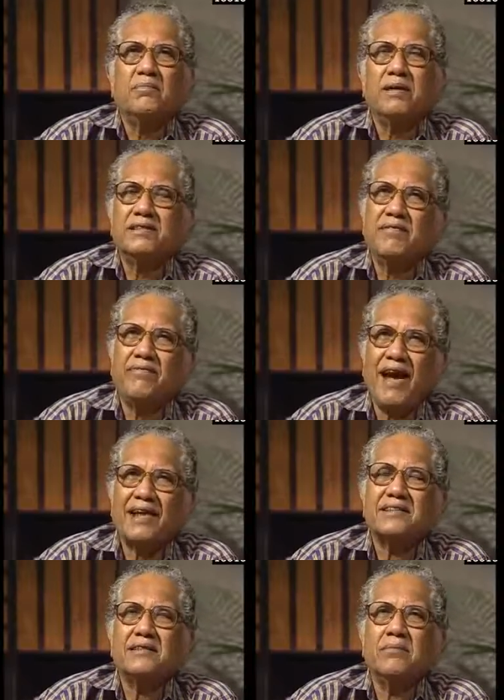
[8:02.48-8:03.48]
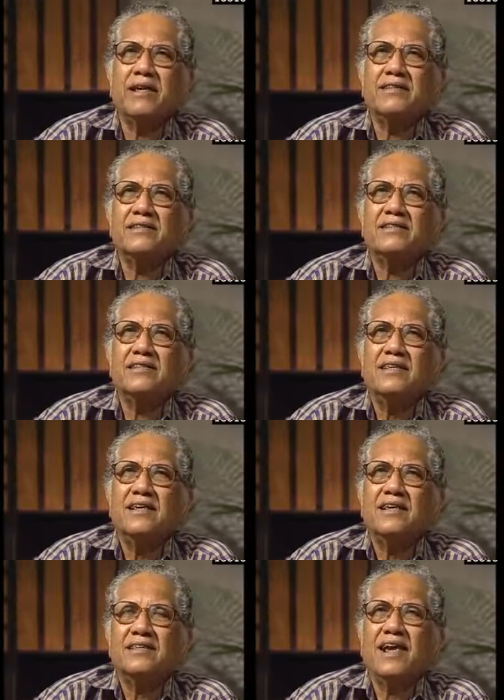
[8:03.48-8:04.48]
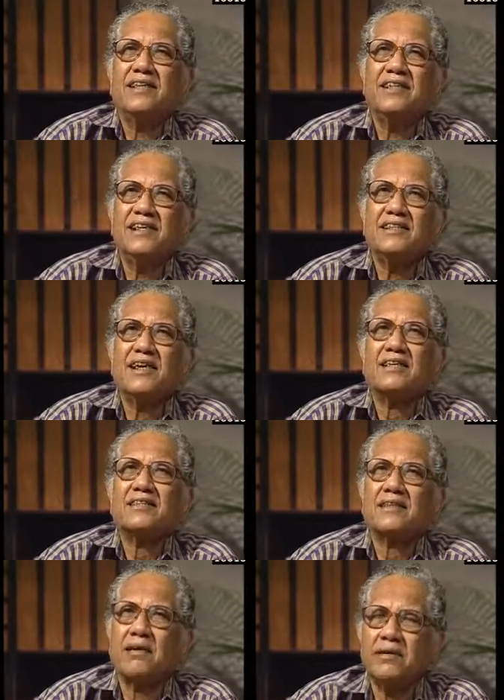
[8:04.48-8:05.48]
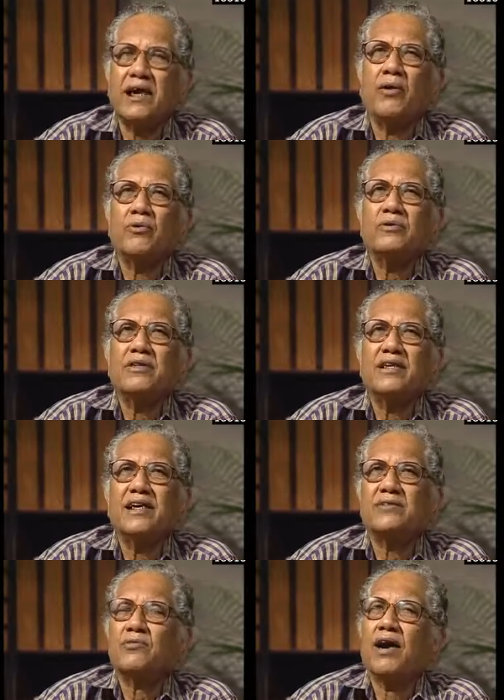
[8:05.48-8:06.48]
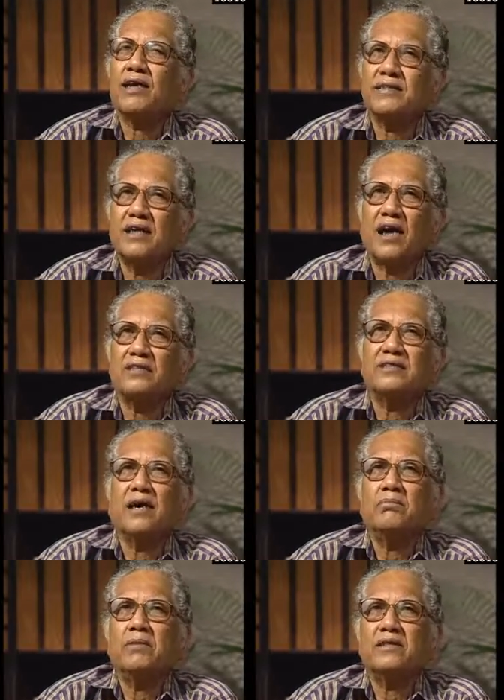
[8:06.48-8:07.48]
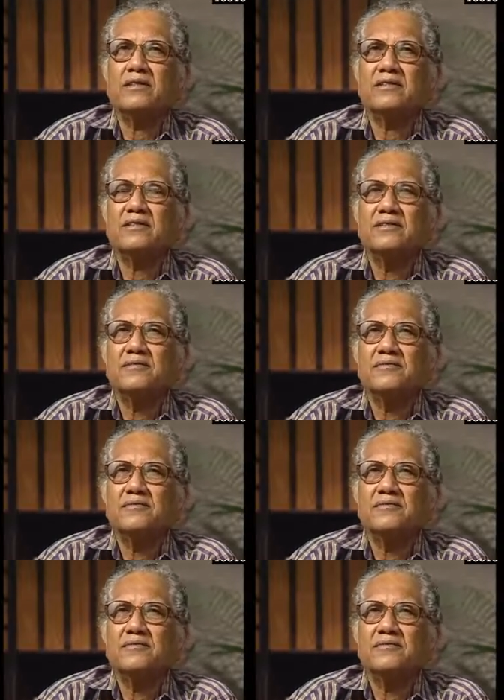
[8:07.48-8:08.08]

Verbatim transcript: but the fact remains that these are coming out in quite large numbers.